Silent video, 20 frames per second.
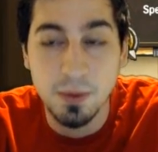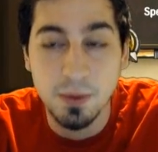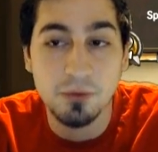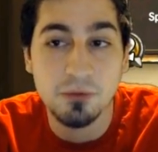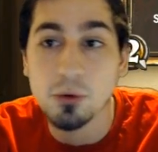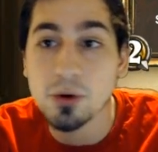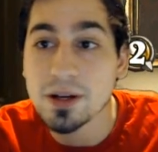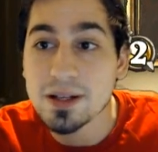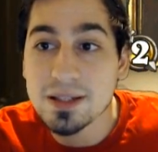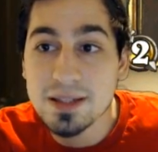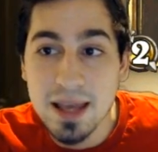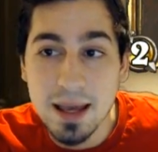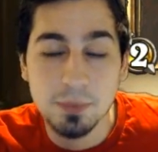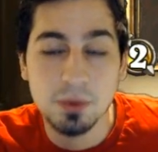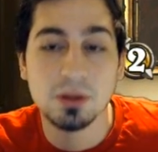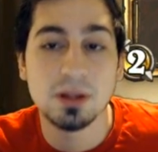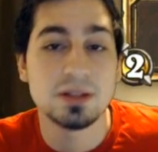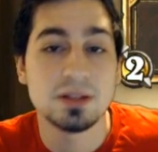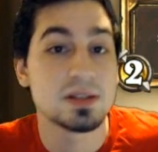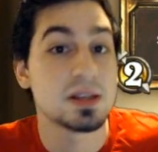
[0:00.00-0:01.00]
But for
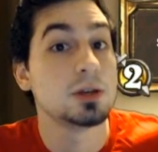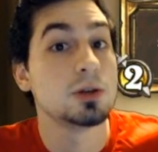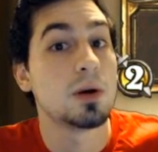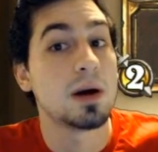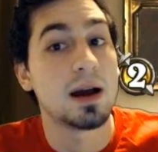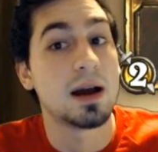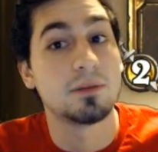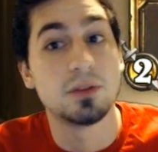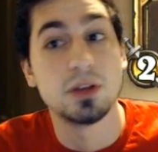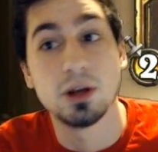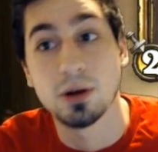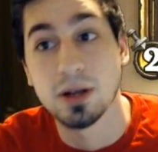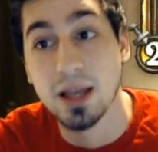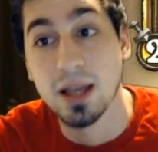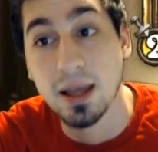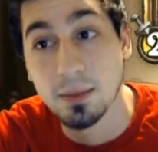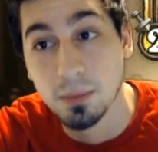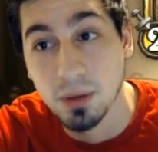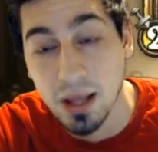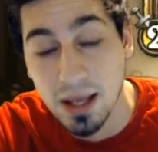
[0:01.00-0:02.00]
example, let's say you don't have the Arcane